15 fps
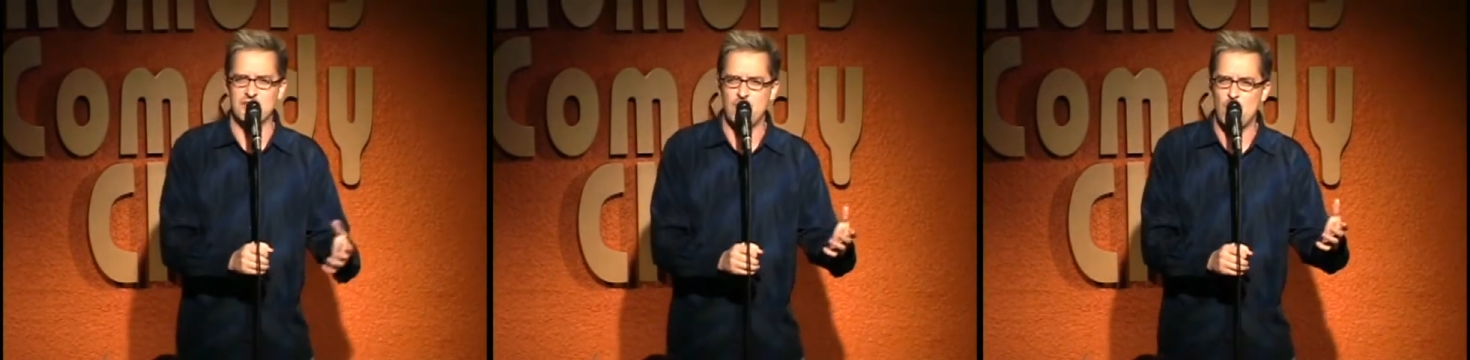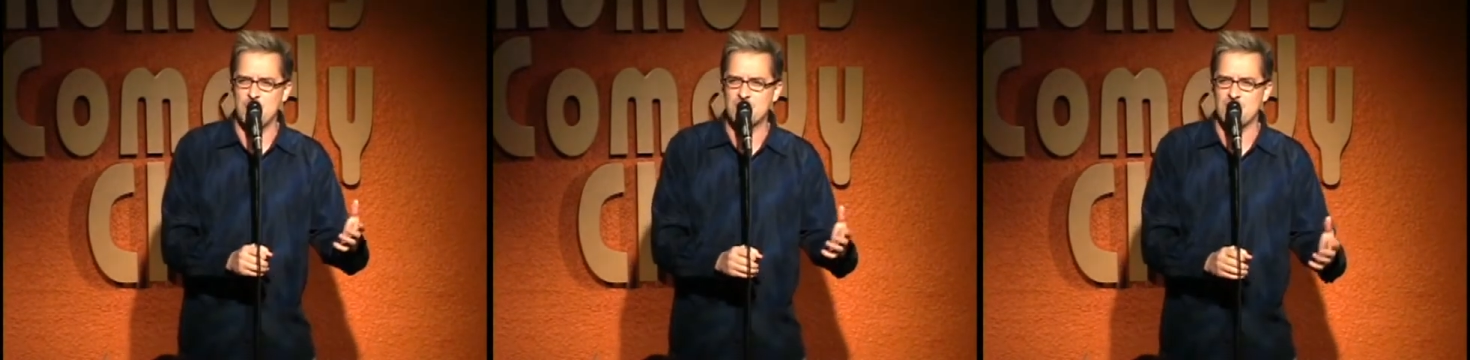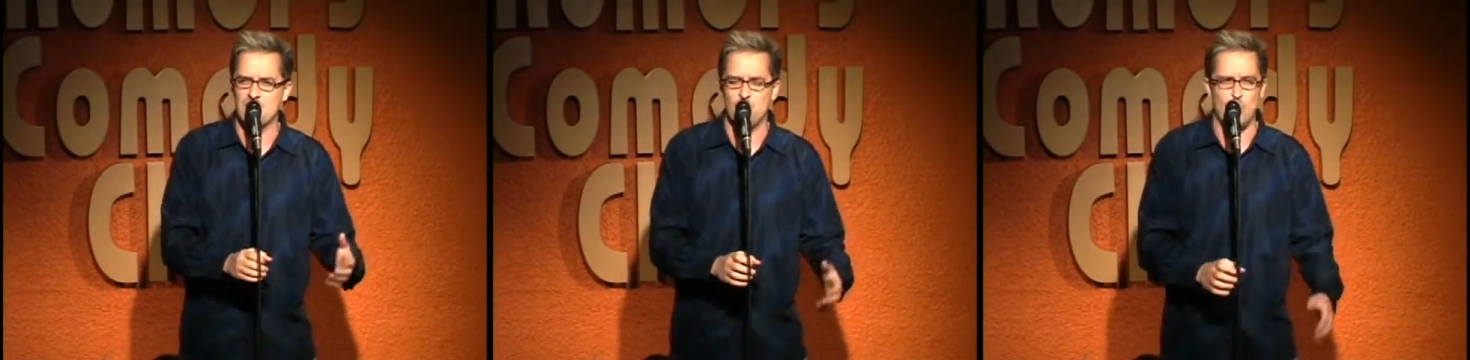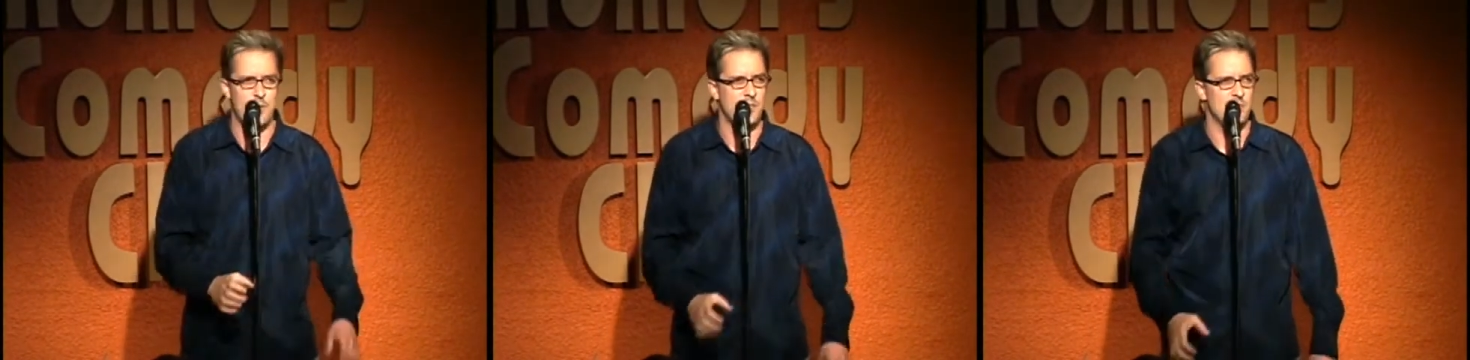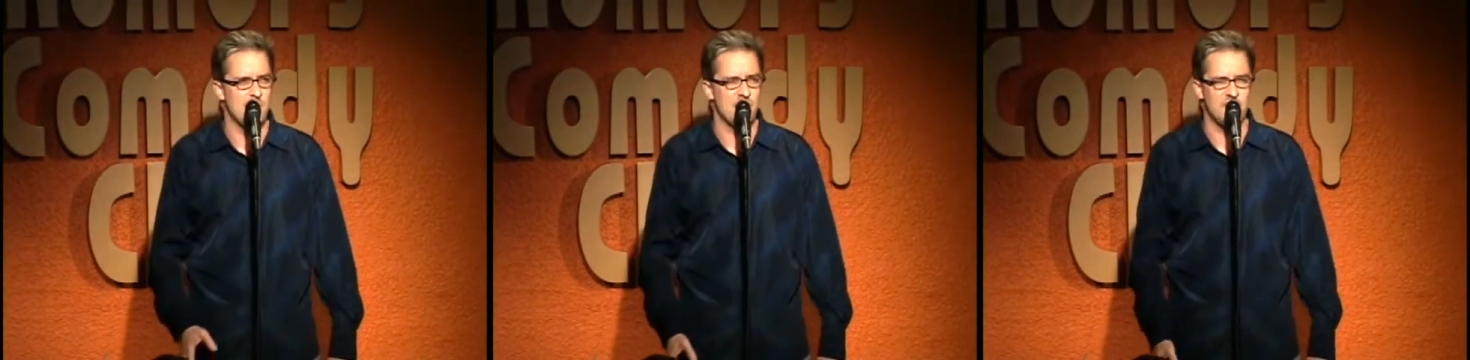"I've always liked
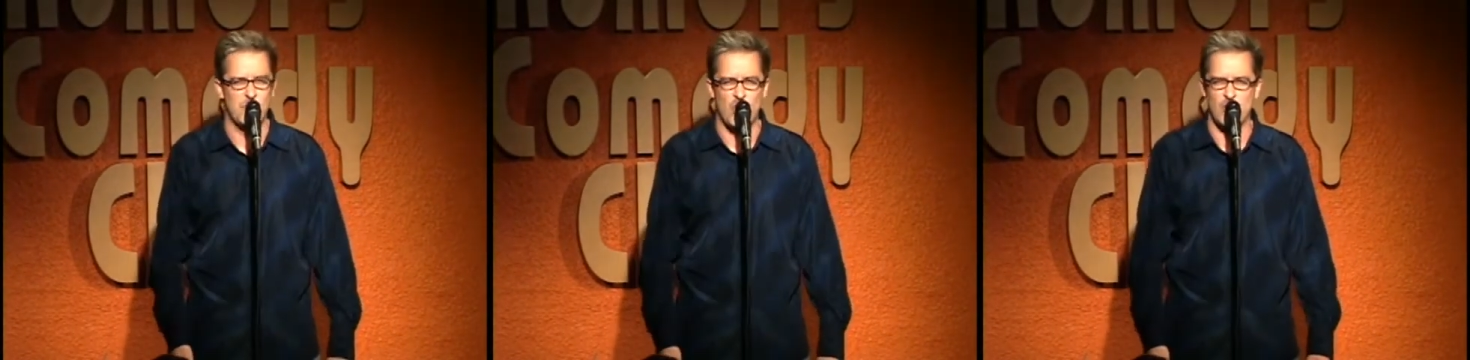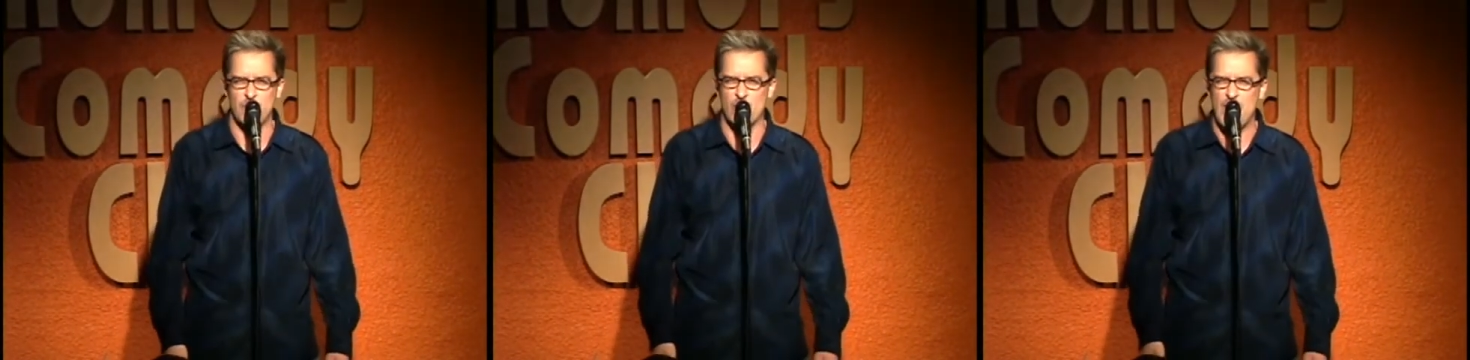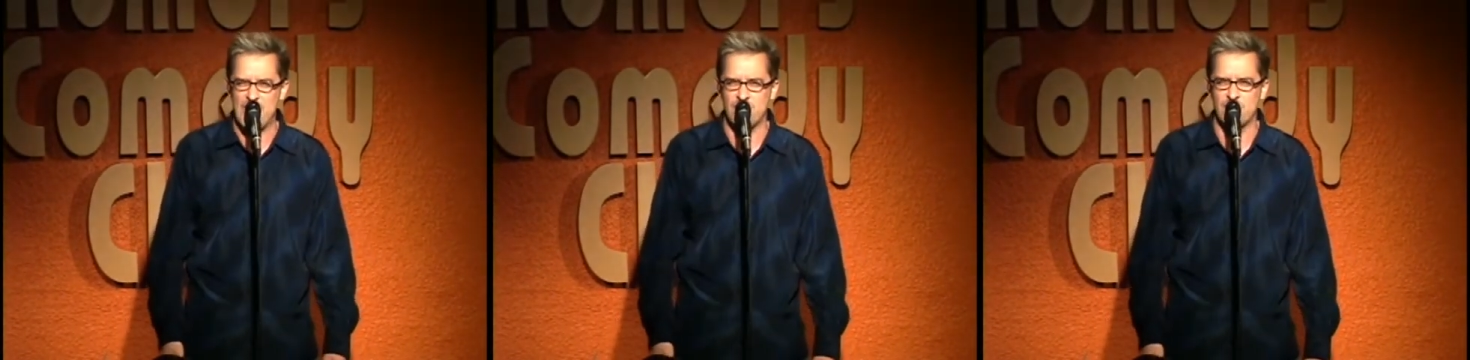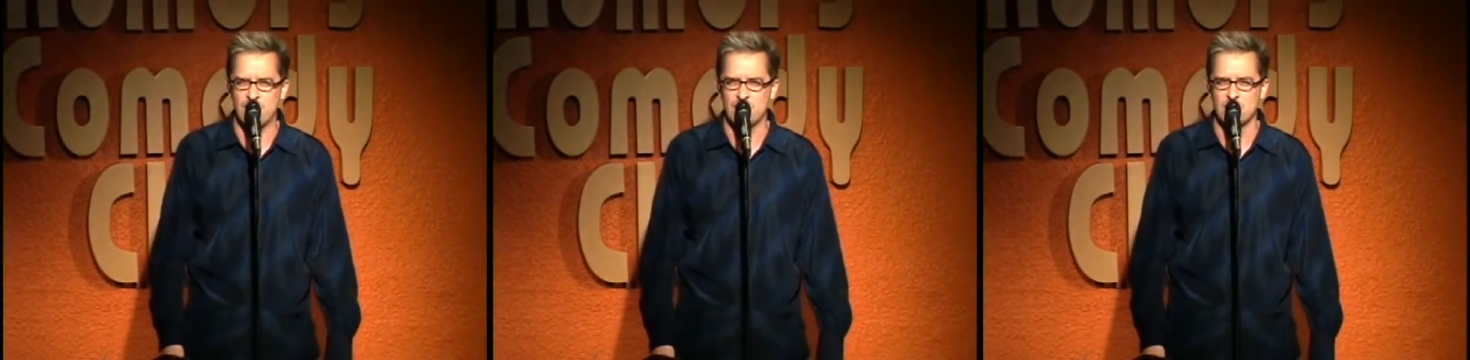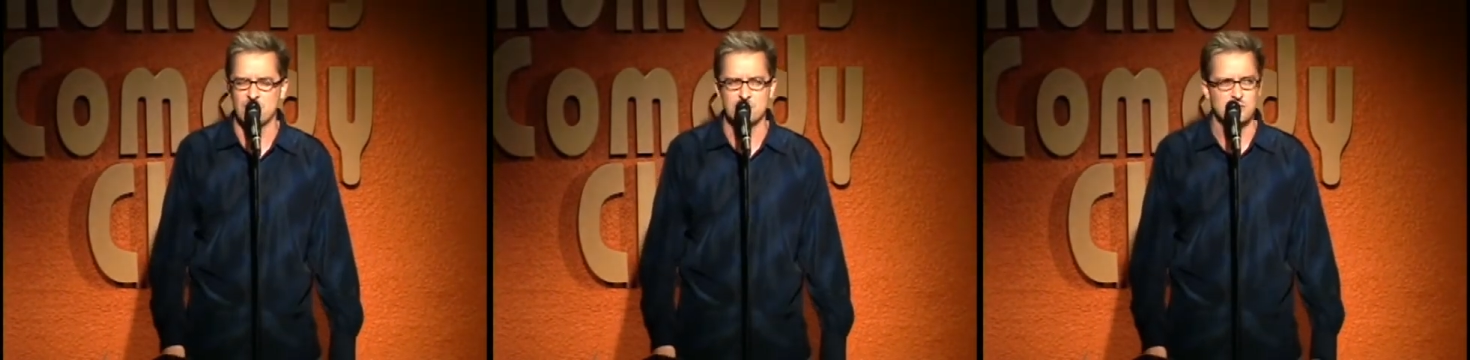women with small
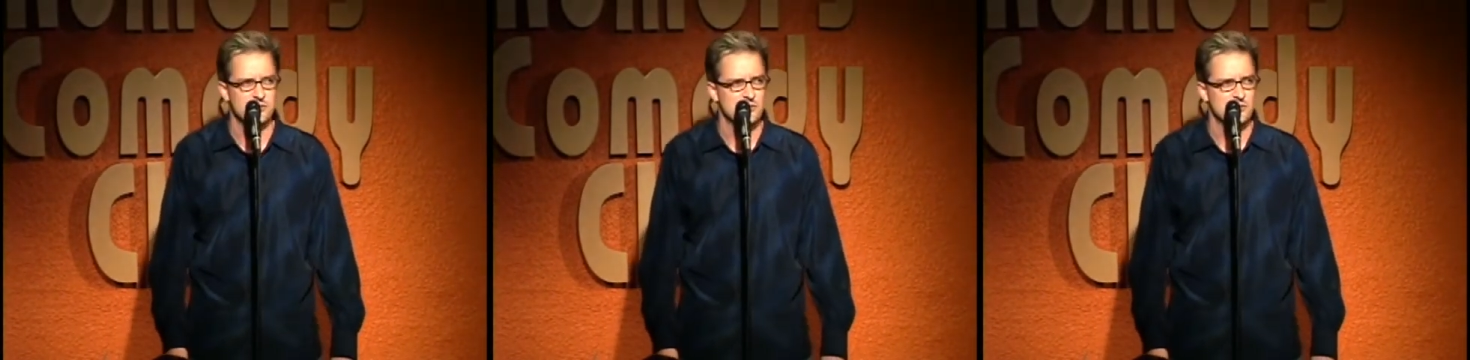breasts."